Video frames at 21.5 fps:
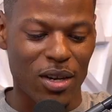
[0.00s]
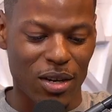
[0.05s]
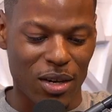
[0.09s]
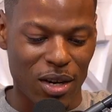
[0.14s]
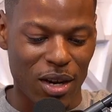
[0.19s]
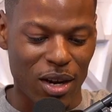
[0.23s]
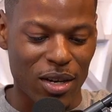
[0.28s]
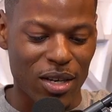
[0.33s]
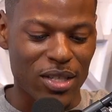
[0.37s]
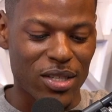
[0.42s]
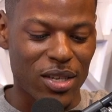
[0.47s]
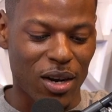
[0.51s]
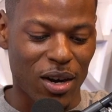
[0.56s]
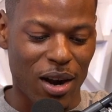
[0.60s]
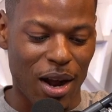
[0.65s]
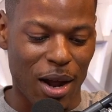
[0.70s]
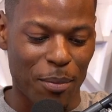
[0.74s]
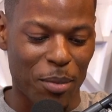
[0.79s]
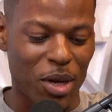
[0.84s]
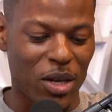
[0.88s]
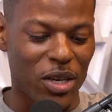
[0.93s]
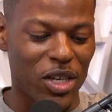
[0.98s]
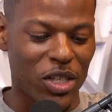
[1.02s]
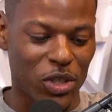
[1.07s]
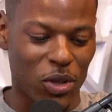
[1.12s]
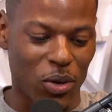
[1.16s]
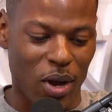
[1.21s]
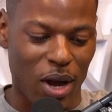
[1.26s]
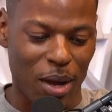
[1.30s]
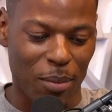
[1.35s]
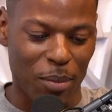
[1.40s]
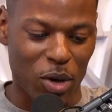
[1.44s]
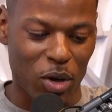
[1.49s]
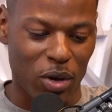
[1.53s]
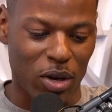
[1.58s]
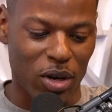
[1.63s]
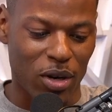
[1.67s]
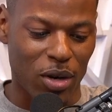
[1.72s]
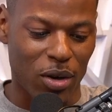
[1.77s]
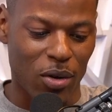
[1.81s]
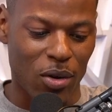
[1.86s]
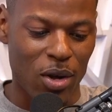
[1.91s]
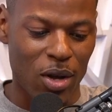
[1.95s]
her comment, initial
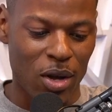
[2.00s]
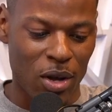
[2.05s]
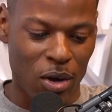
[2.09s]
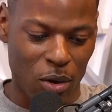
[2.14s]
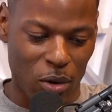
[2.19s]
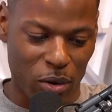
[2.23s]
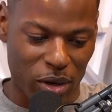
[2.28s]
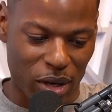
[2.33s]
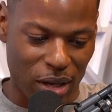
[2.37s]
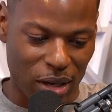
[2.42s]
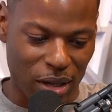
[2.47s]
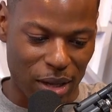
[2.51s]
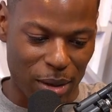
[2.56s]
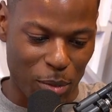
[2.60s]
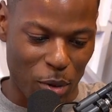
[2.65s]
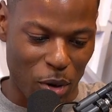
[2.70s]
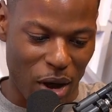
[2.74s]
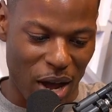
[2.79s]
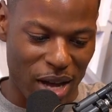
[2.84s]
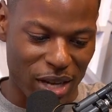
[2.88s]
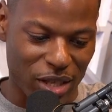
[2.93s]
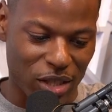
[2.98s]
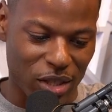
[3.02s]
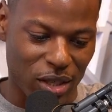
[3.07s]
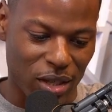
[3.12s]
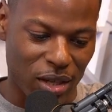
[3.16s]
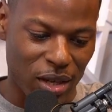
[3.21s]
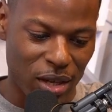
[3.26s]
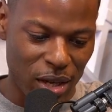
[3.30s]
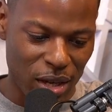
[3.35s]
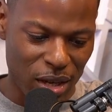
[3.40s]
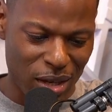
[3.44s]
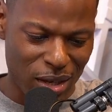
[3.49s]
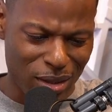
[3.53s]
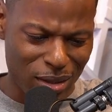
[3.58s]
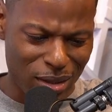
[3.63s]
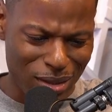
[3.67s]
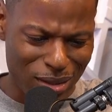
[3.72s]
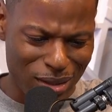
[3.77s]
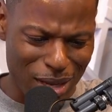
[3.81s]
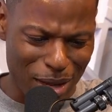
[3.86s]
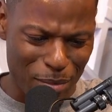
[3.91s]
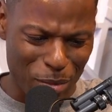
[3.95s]
comment on the clip on IG.
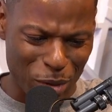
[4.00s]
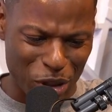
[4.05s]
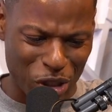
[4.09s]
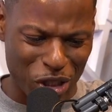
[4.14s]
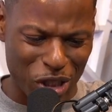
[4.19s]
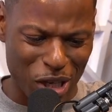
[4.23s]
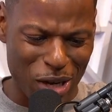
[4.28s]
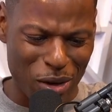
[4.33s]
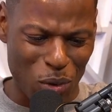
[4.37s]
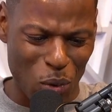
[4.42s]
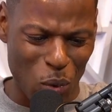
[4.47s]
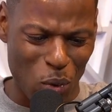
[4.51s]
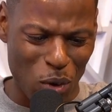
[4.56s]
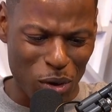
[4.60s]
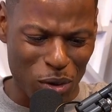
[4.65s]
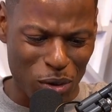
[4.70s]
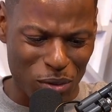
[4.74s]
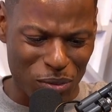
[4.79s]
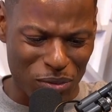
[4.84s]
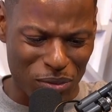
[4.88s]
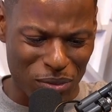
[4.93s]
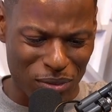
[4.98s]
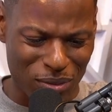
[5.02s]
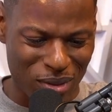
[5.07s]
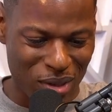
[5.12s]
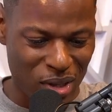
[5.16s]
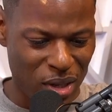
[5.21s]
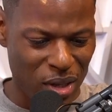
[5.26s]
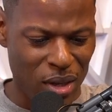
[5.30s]
She said, Michelle Wolf,